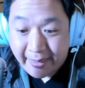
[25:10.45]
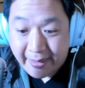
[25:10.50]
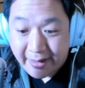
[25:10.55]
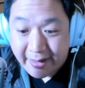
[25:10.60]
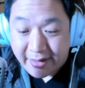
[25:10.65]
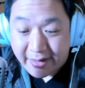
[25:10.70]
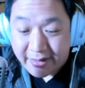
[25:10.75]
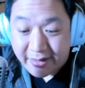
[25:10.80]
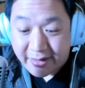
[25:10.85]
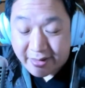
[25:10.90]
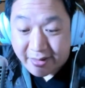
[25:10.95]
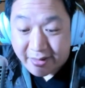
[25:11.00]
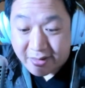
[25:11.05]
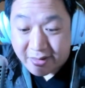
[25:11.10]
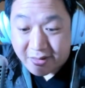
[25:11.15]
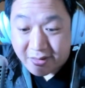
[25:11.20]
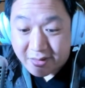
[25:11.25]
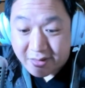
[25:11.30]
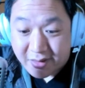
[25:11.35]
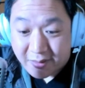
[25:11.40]
It
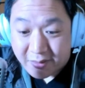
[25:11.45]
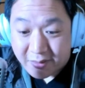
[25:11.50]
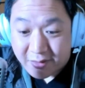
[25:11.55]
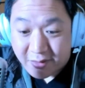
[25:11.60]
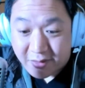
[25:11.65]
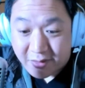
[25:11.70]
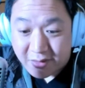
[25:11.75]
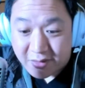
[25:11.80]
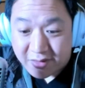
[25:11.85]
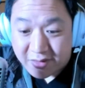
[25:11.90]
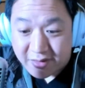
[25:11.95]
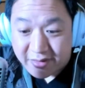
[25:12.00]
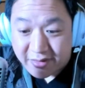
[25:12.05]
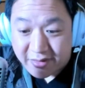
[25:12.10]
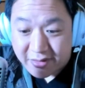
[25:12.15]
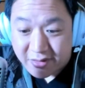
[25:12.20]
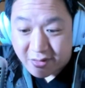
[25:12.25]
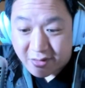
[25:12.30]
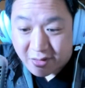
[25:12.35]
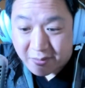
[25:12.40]
comes courtesy of the
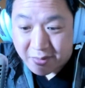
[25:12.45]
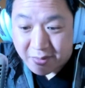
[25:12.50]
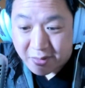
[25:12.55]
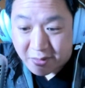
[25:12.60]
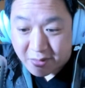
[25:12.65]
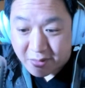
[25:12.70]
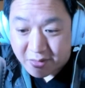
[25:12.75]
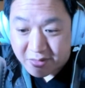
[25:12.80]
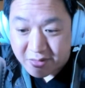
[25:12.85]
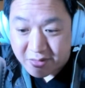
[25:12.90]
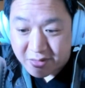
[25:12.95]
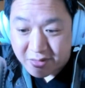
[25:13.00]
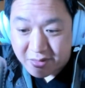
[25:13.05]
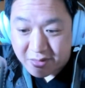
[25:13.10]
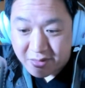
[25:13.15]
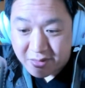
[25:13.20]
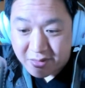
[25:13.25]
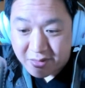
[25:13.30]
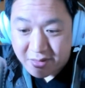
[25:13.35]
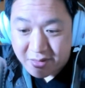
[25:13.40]
New York Post.
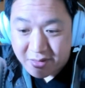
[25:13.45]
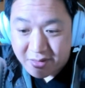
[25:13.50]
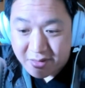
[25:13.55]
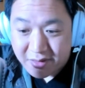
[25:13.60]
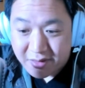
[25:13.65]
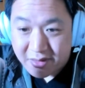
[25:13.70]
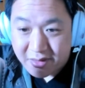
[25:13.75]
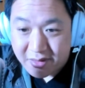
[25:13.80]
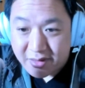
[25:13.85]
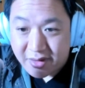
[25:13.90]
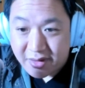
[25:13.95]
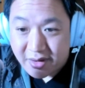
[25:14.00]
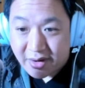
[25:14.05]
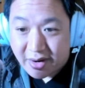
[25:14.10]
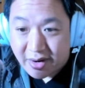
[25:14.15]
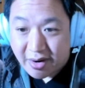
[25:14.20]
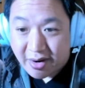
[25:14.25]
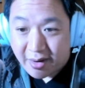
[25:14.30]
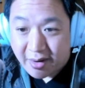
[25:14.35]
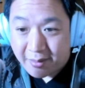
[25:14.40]

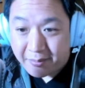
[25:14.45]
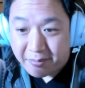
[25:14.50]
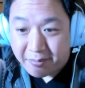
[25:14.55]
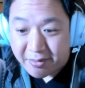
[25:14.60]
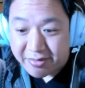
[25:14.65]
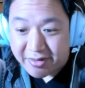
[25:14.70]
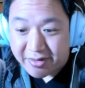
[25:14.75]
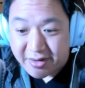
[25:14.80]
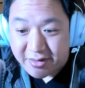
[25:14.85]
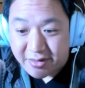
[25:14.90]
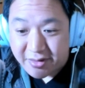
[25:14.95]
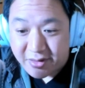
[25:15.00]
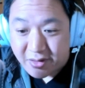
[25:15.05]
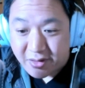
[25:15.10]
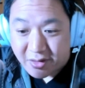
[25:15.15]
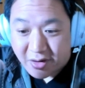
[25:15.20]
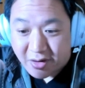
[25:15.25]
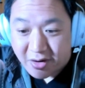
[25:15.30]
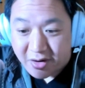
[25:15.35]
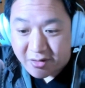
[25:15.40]
But the New
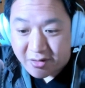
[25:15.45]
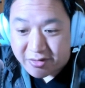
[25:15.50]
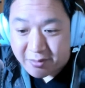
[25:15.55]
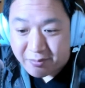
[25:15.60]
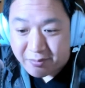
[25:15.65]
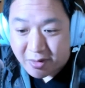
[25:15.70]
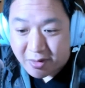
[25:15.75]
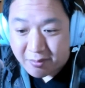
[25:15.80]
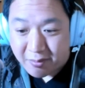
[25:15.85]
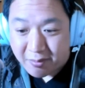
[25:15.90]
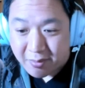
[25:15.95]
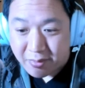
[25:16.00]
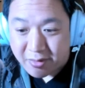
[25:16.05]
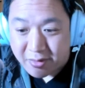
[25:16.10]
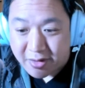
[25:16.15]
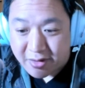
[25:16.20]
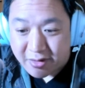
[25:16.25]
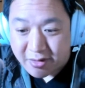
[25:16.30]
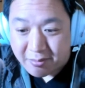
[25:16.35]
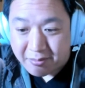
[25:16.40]
York Health Department put
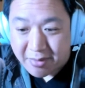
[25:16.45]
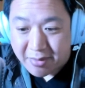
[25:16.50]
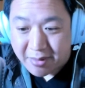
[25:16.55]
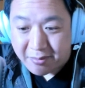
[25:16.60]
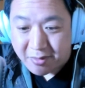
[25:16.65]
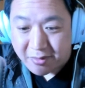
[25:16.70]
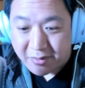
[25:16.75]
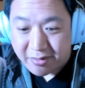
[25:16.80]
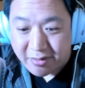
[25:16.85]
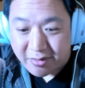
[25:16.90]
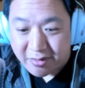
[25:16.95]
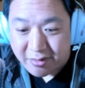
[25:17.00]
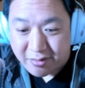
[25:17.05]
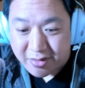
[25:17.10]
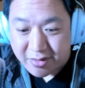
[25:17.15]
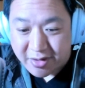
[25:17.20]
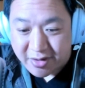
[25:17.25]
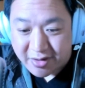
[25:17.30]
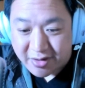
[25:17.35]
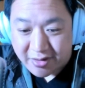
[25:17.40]
out a memo the other
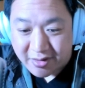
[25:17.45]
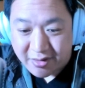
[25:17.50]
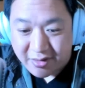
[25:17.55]
day,